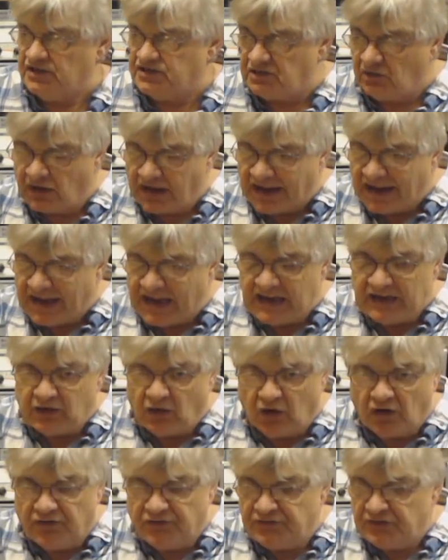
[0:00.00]
So I
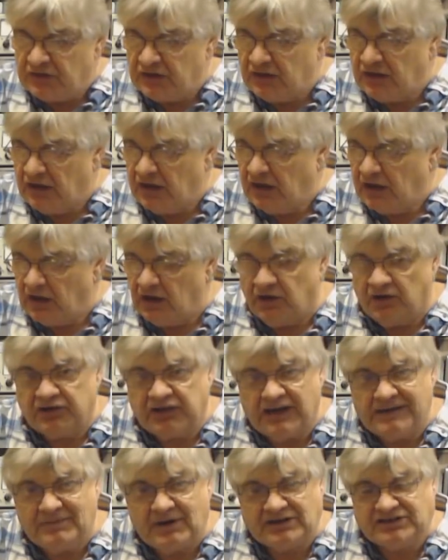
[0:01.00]
head off,
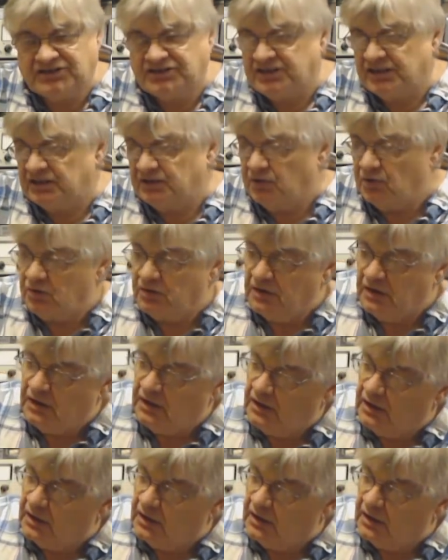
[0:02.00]
okay, my signal,